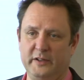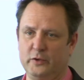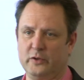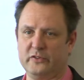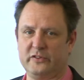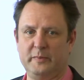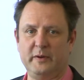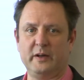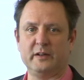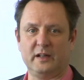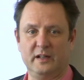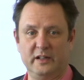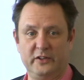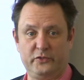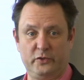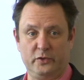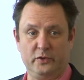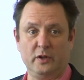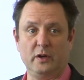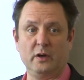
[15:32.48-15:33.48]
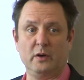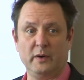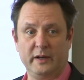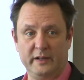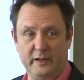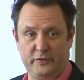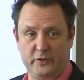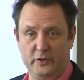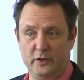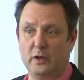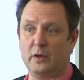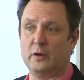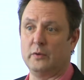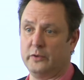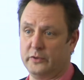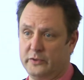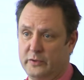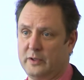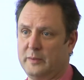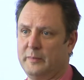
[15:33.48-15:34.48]
talks about unless you know, and if you
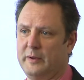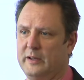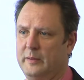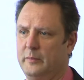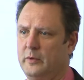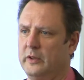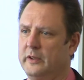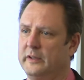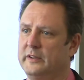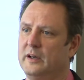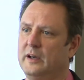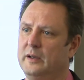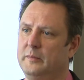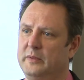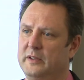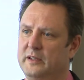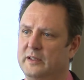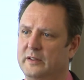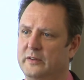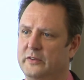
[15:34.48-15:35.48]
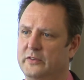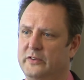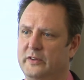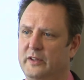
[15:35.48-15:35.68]
know, you talk about them all the time because